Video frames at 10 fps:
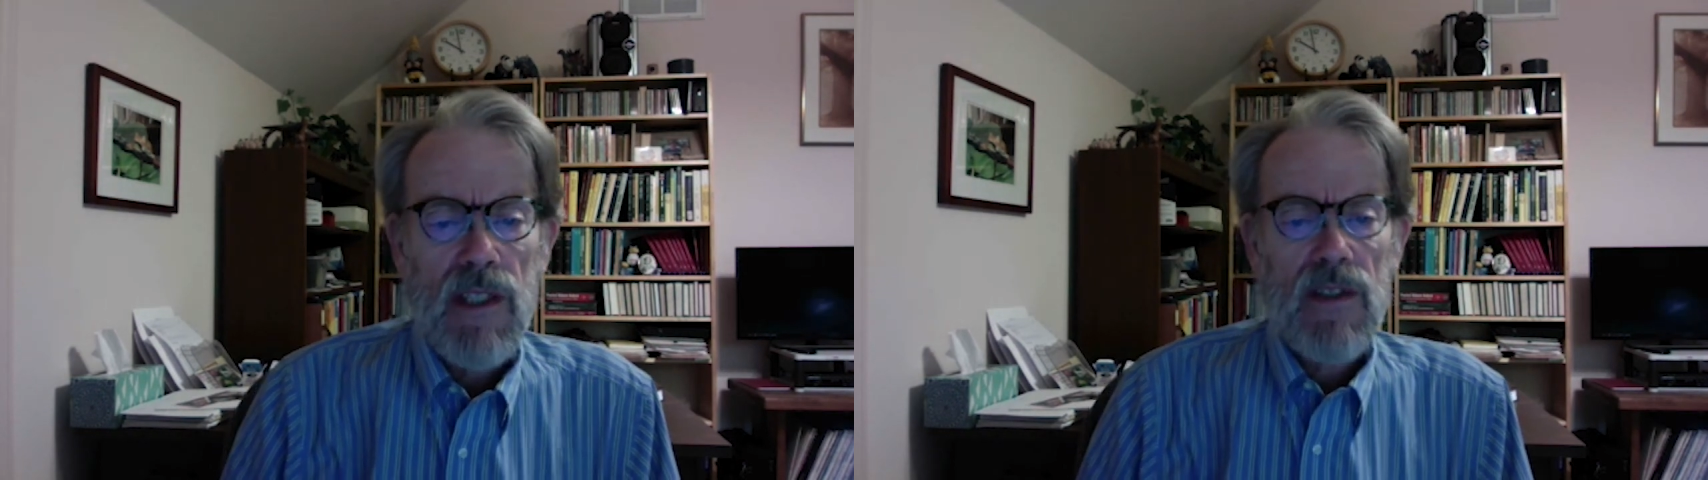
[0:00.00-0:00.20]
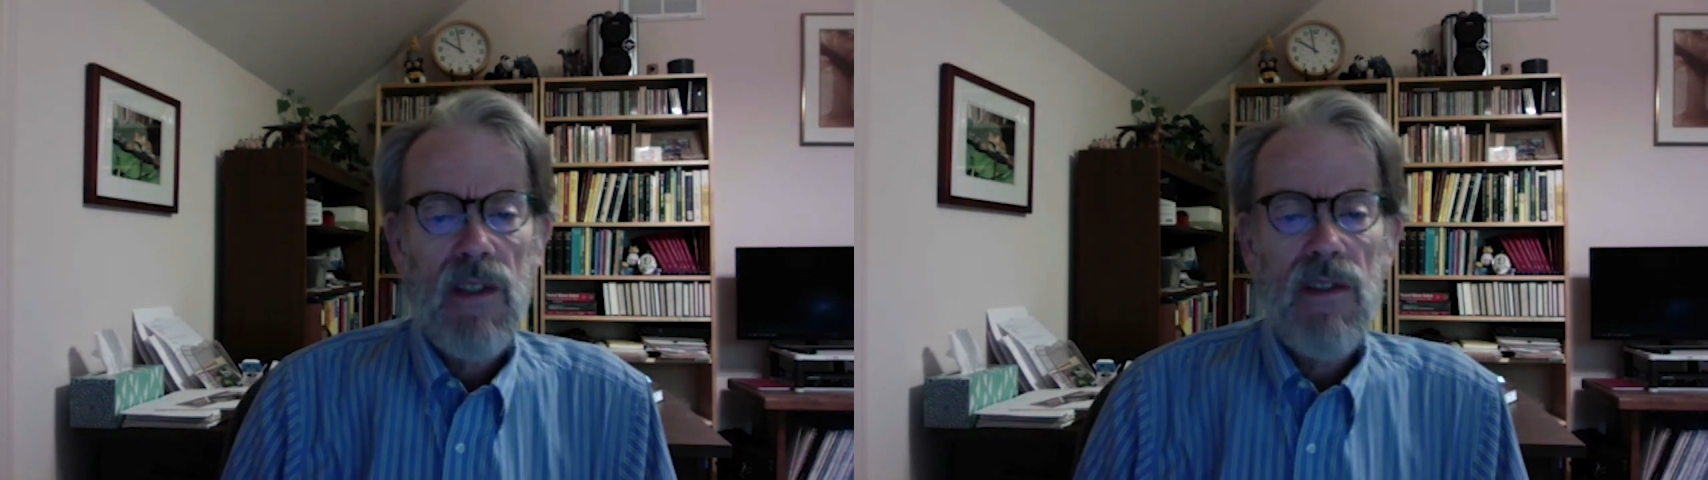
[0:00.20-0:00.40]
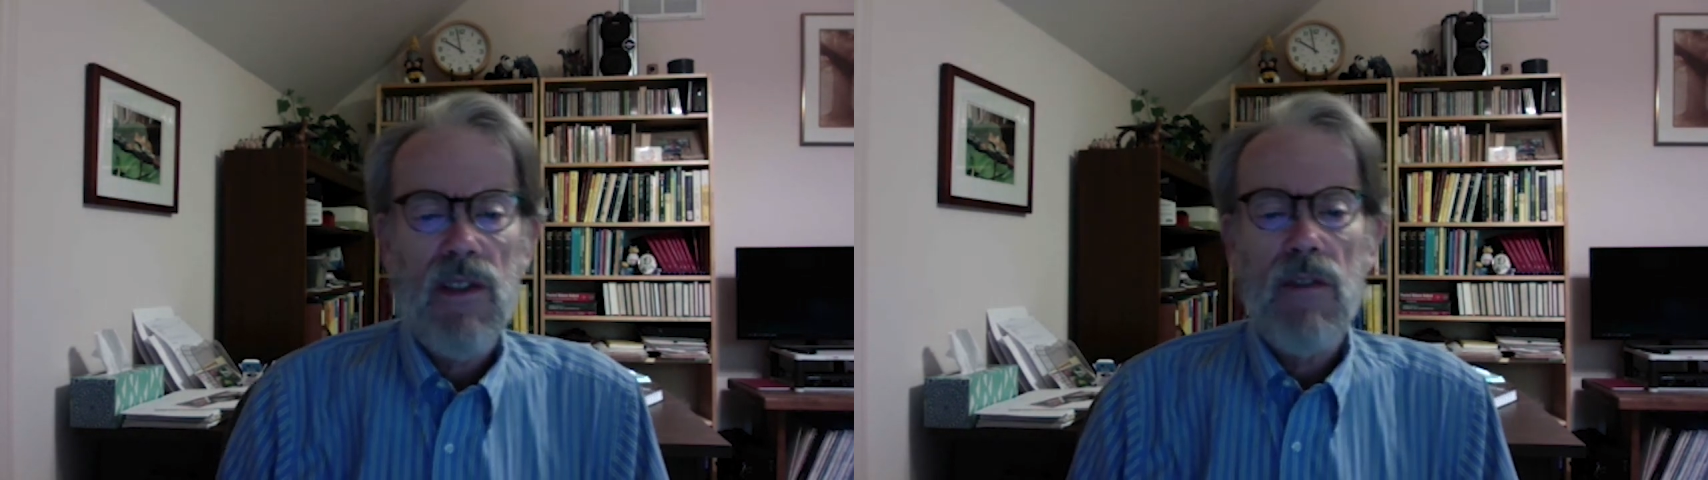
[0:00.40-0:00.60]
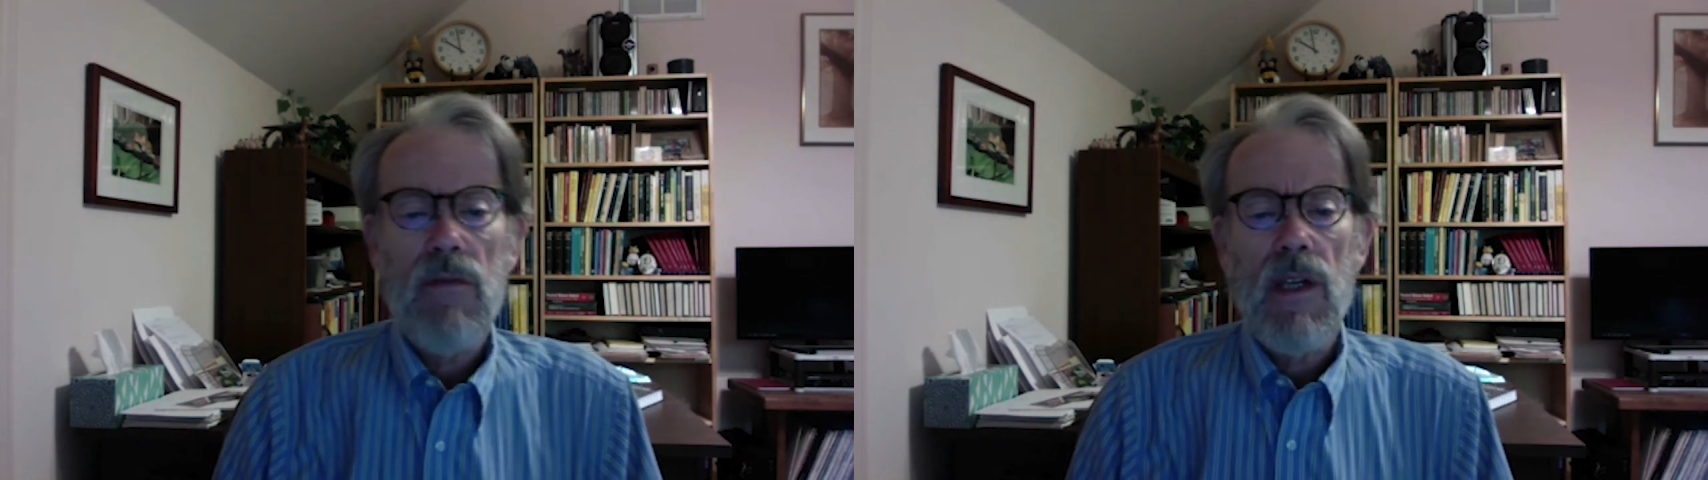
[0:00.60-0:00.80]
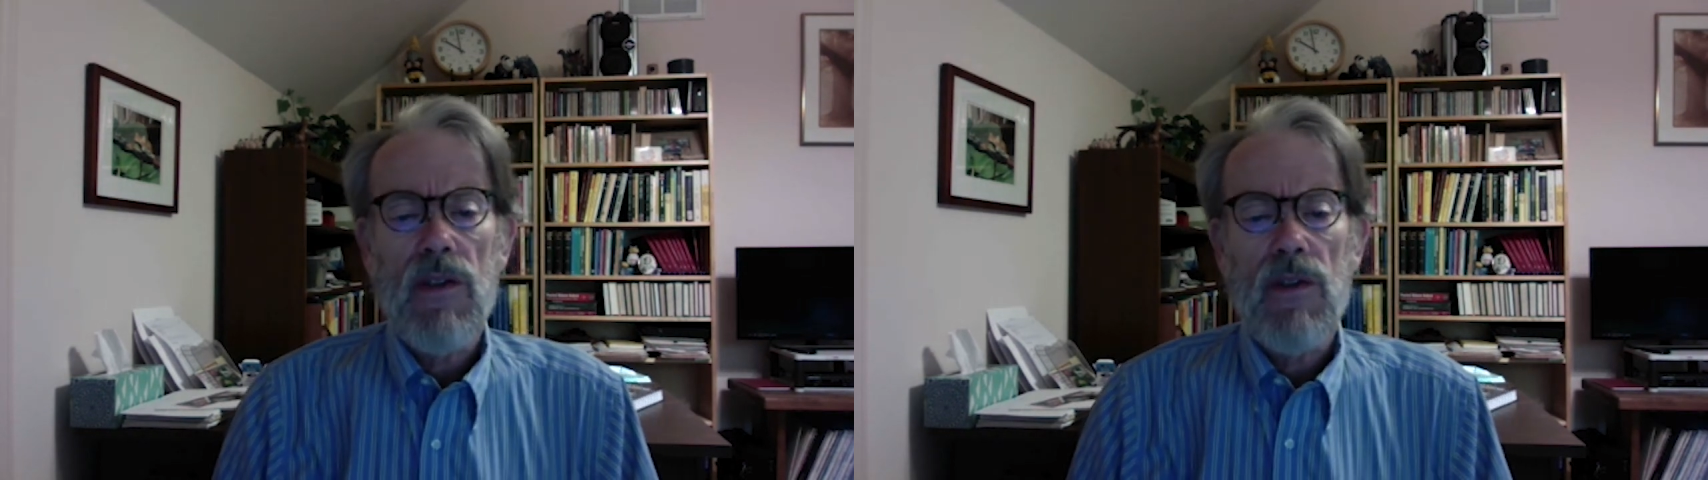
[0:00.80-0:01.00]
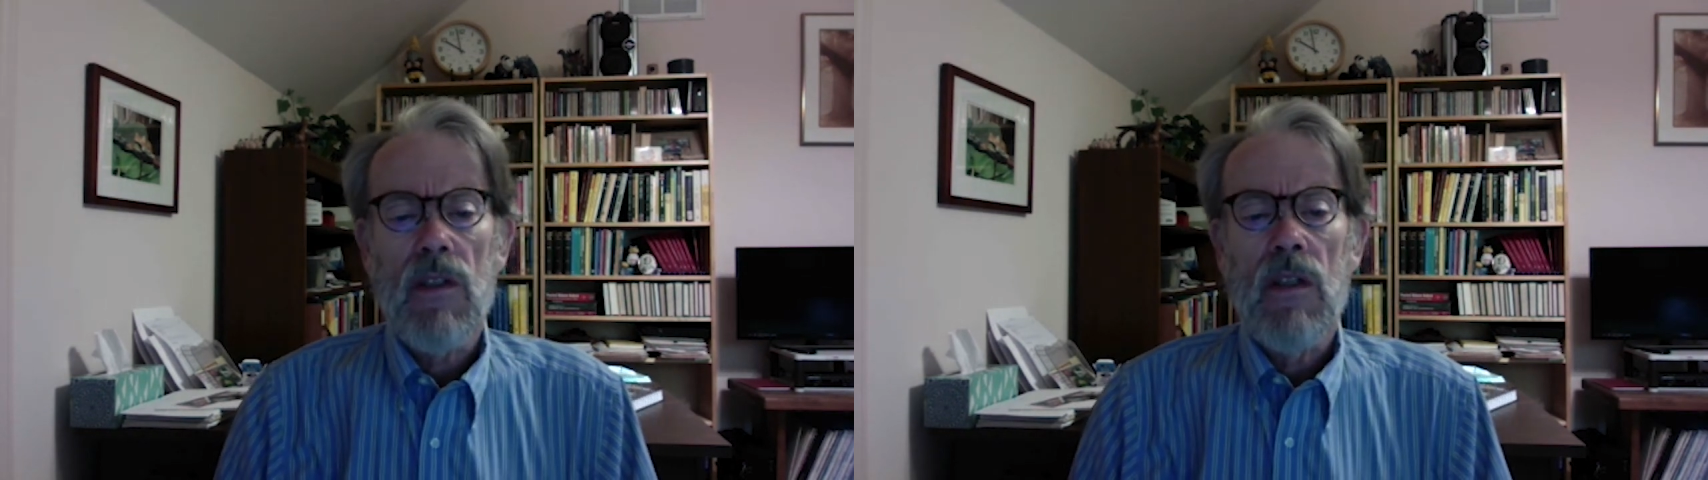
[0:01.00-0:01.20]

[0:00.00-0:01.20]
consideration.